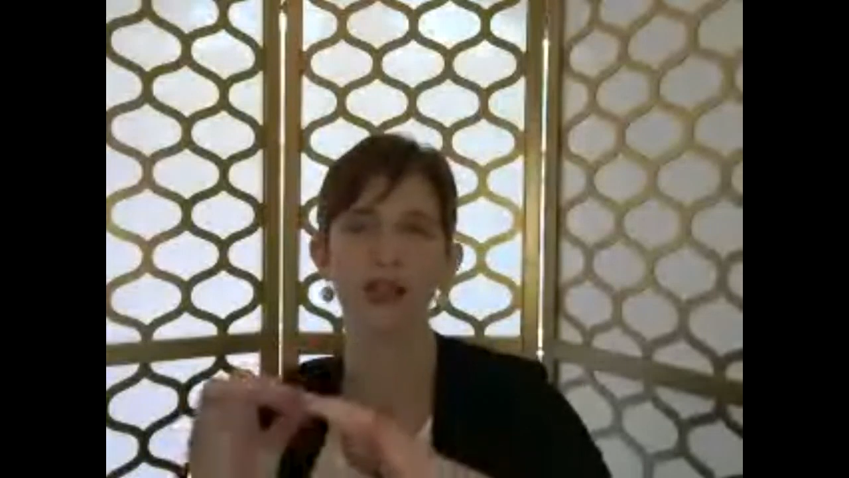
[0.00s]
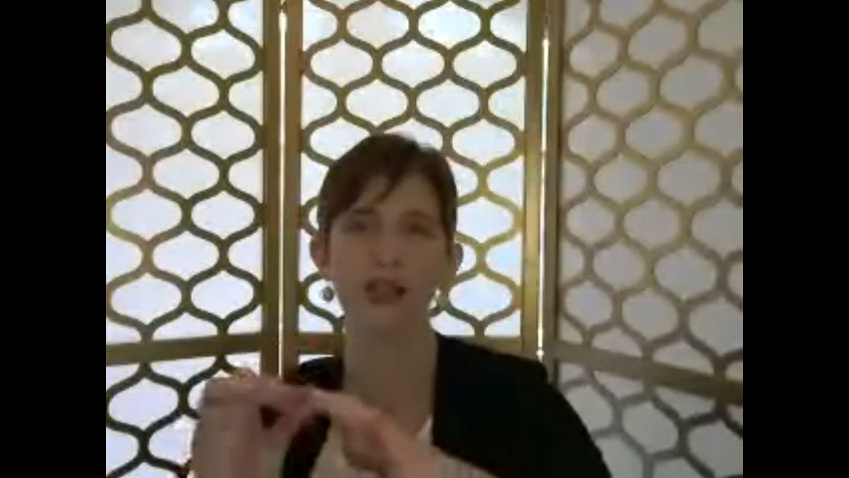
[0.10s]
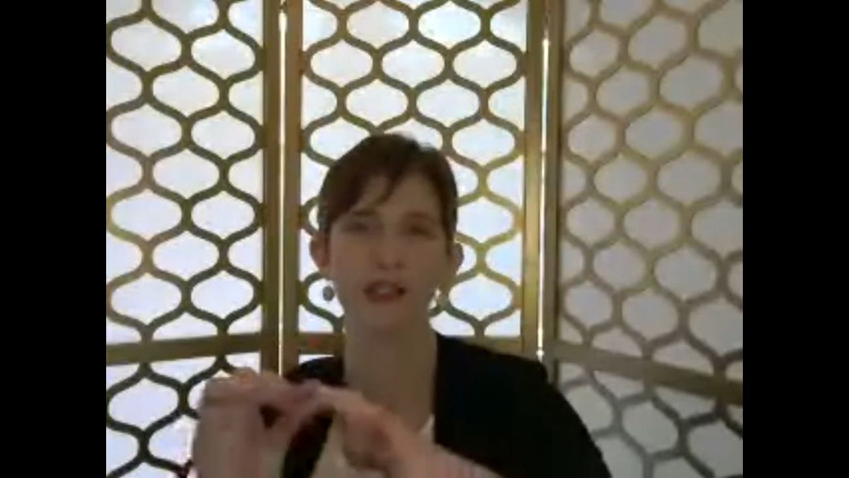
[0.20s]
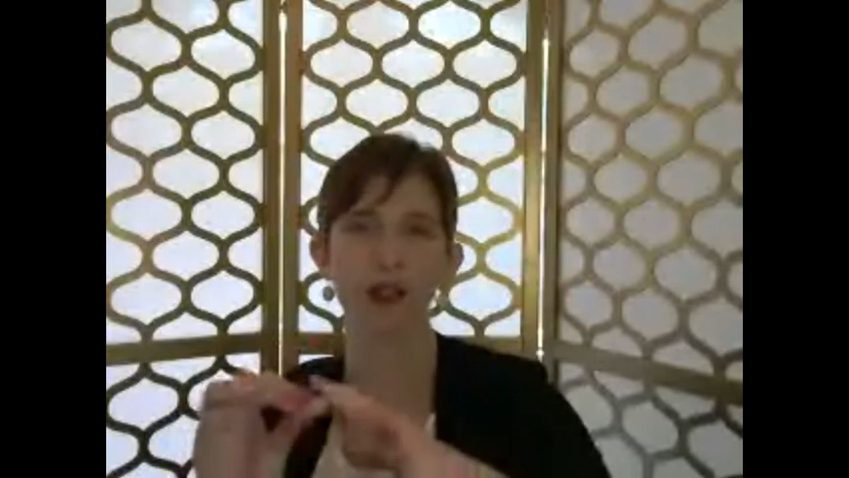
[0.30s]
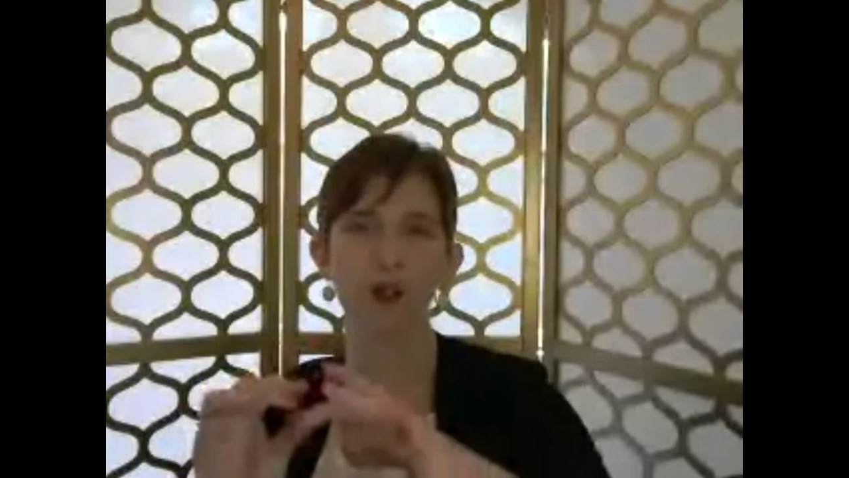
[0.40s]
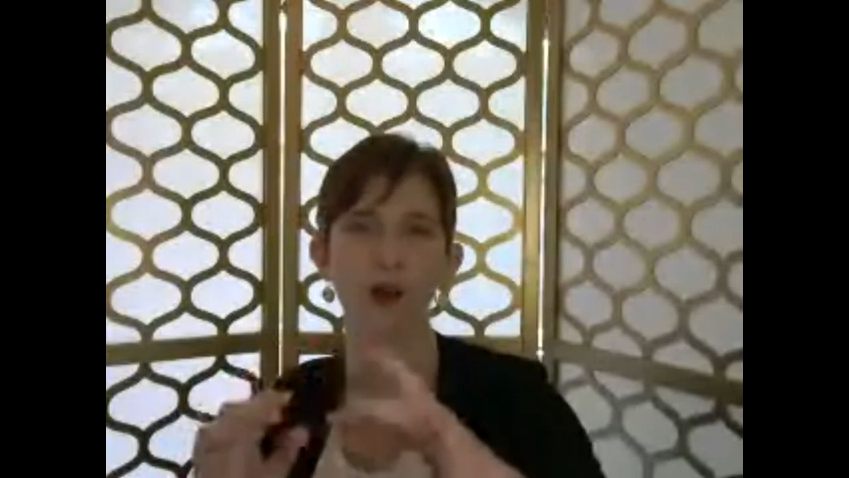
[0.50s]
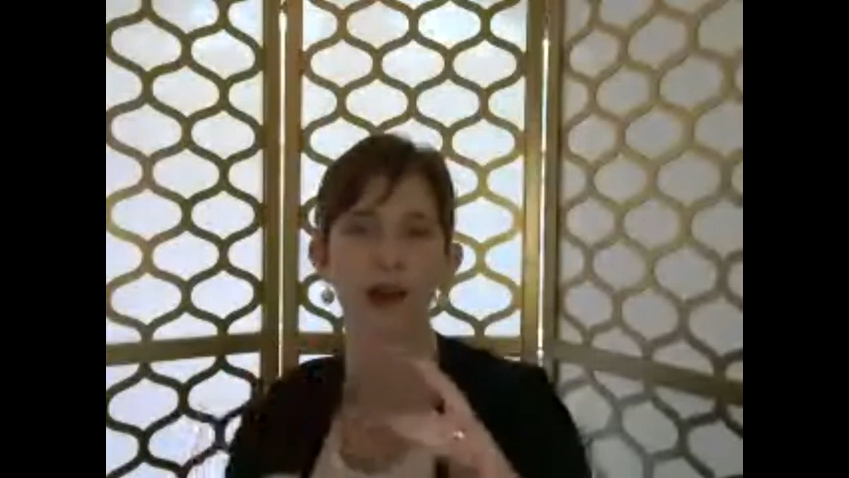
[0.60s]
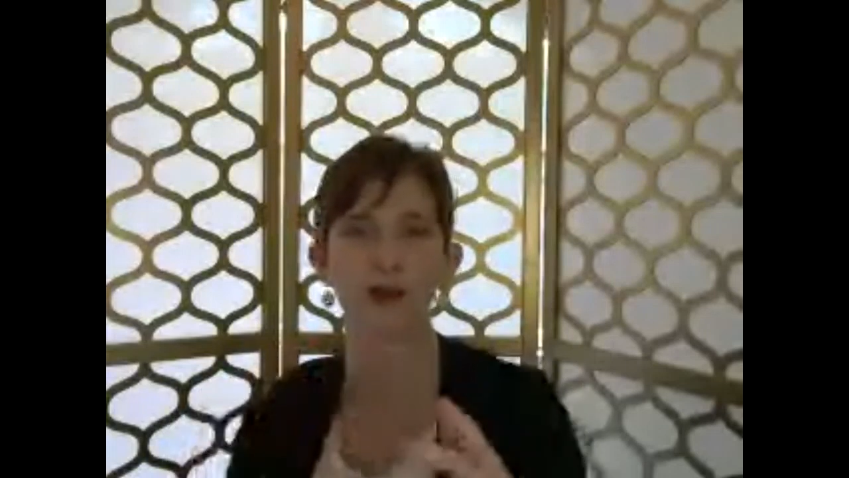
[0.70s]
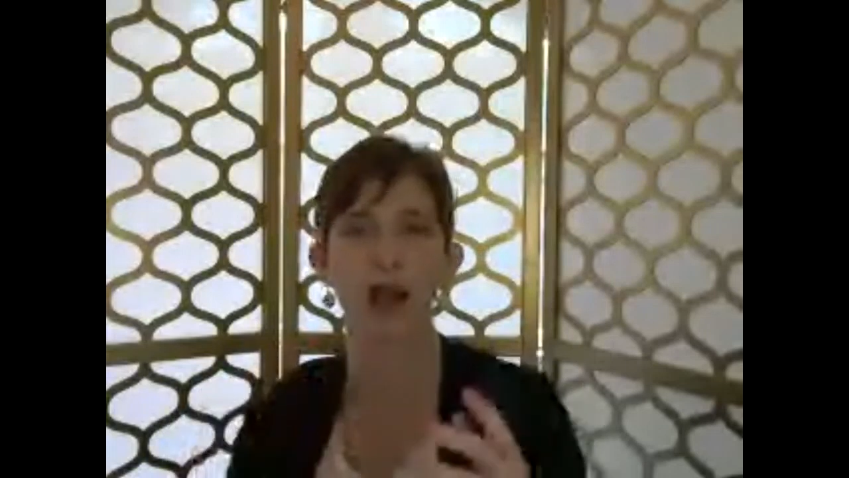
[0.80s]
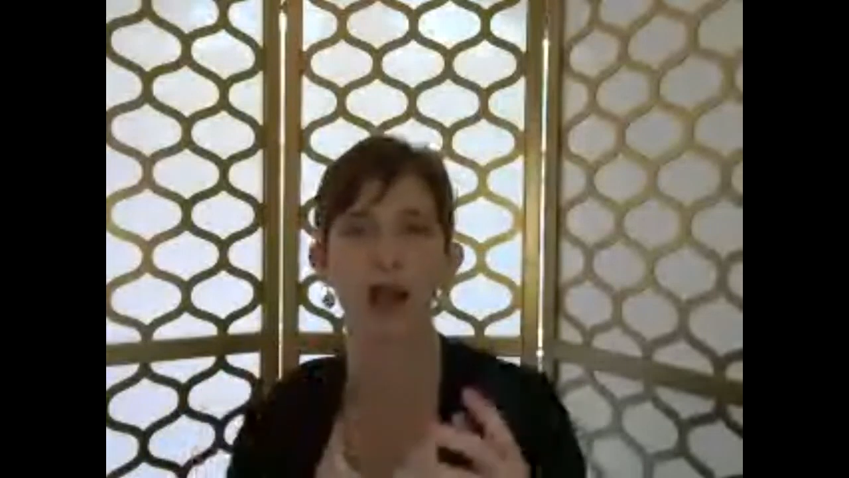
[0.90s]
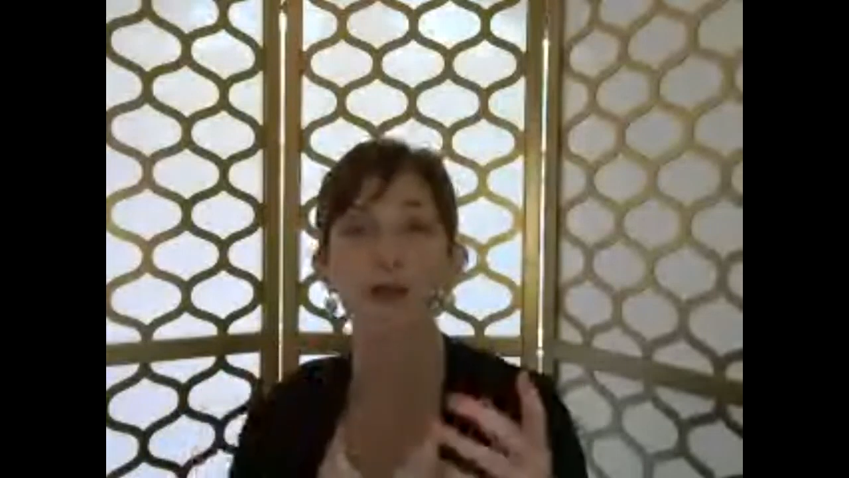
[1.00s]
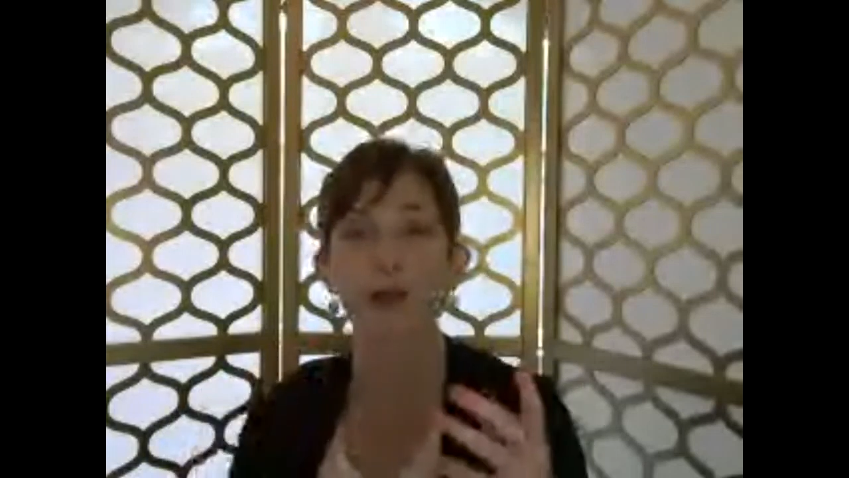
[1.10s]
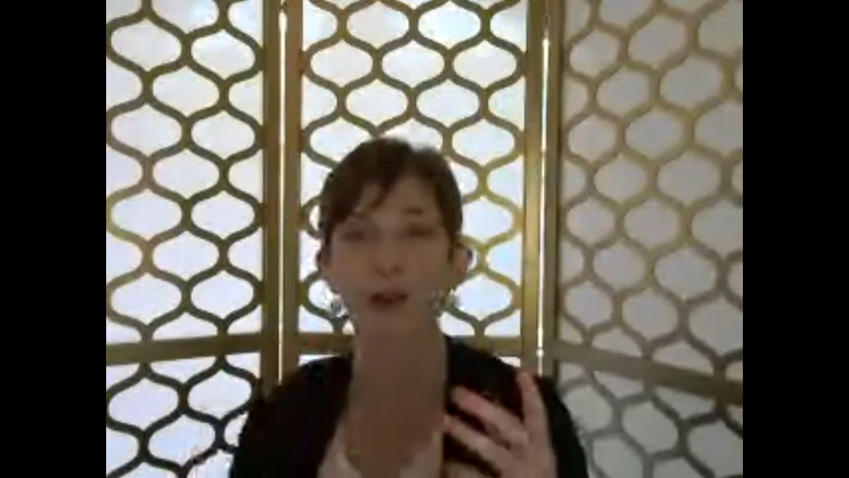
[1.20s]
So I'm